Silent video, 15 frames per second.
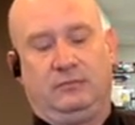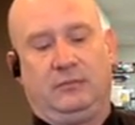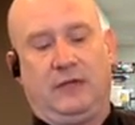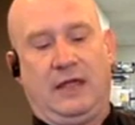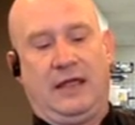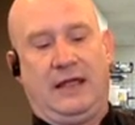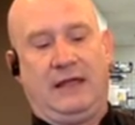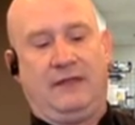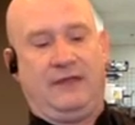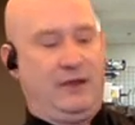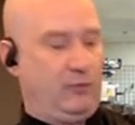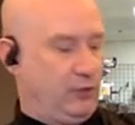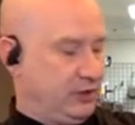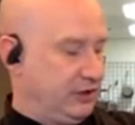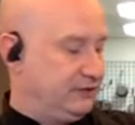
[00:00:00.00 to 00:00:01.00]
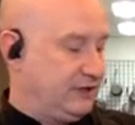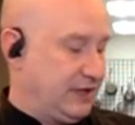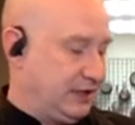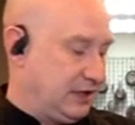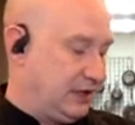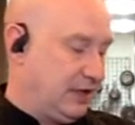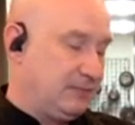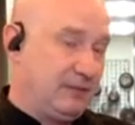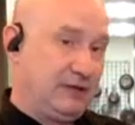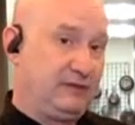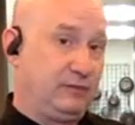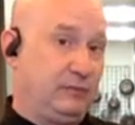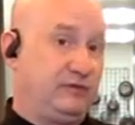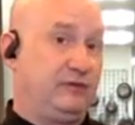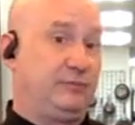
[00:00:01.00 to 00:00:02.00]
And then we're going to take it and mix it
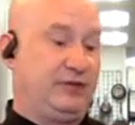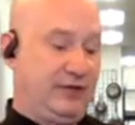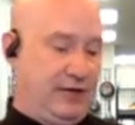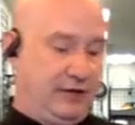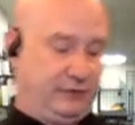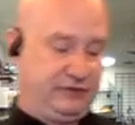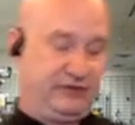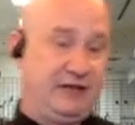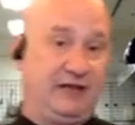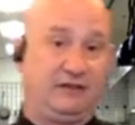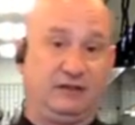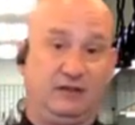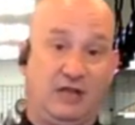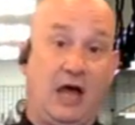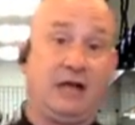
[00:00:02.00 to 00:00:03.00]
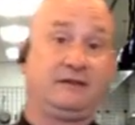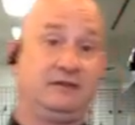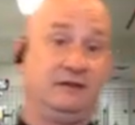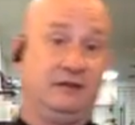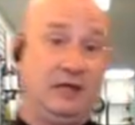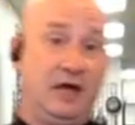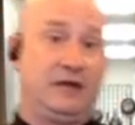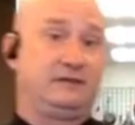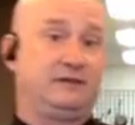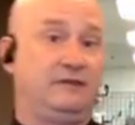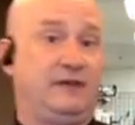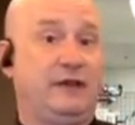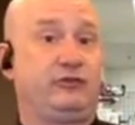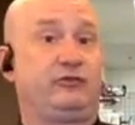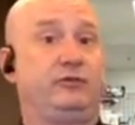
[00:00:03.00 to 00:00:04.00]
with something else that has lots and lots of
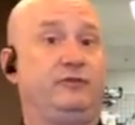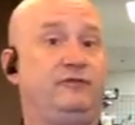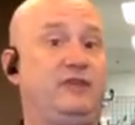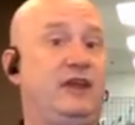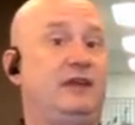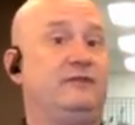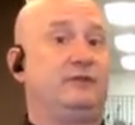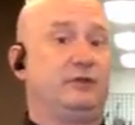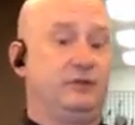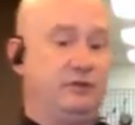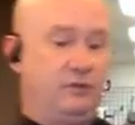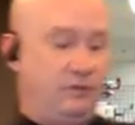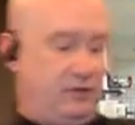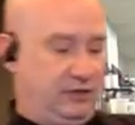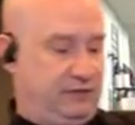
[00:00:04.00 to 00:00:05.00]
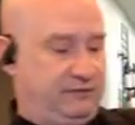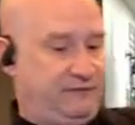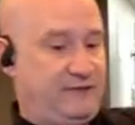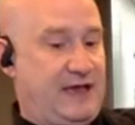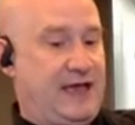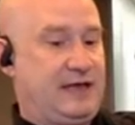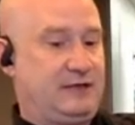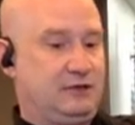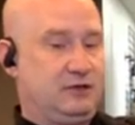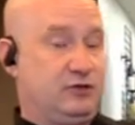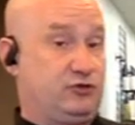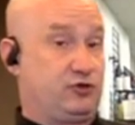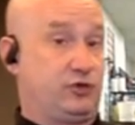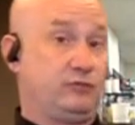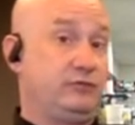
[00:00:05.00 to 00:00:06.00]
extra flavor and oil and fat,
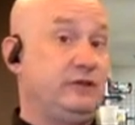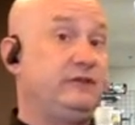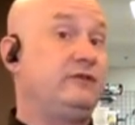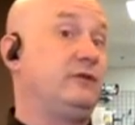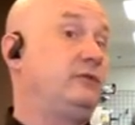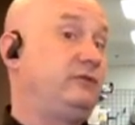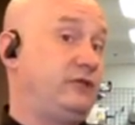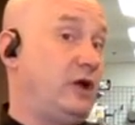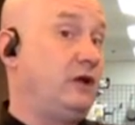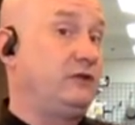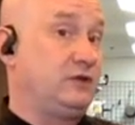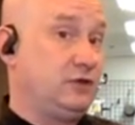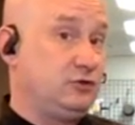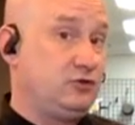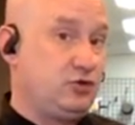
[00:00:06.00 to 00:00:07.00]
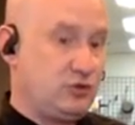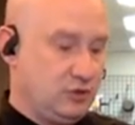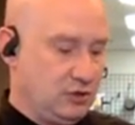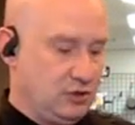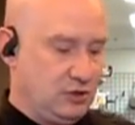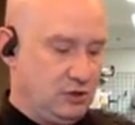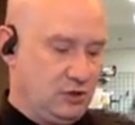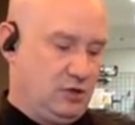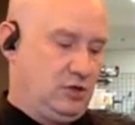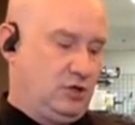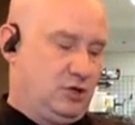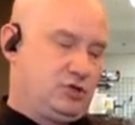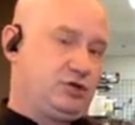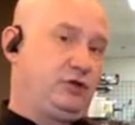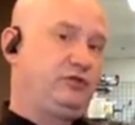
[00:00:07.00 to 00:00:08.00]
chorizo sausage.
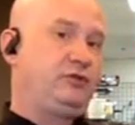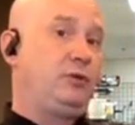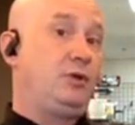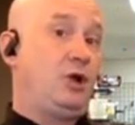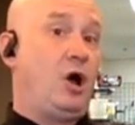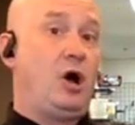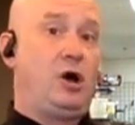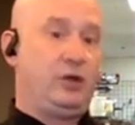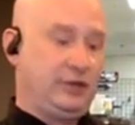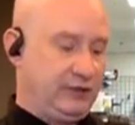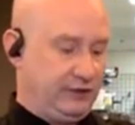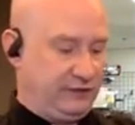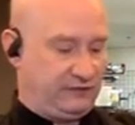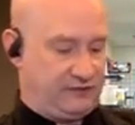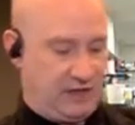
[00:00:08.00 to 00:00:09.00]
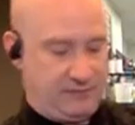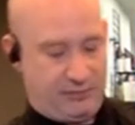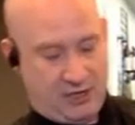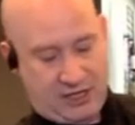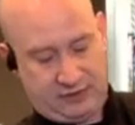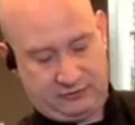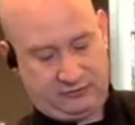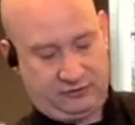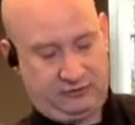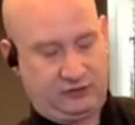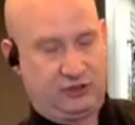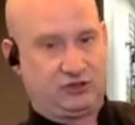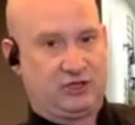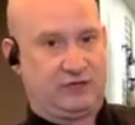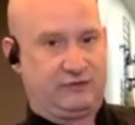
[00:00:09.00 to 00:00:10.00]
Just throw it all into the same pot, so Dutch oven.